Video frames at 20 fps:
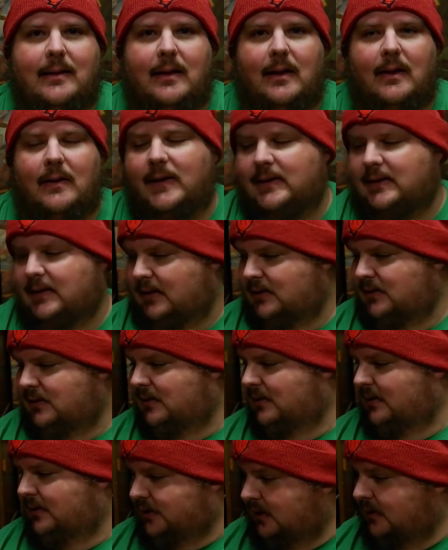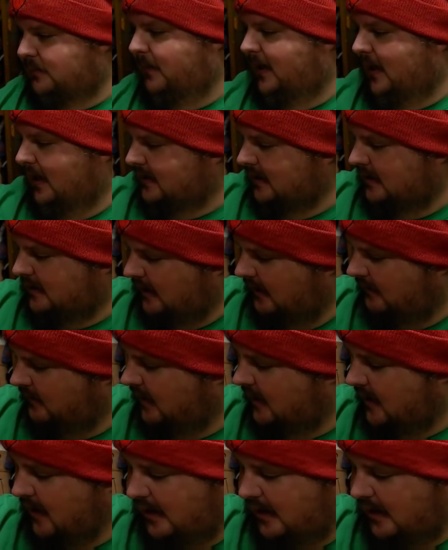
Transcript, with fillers: You know, is it just because it's Stephen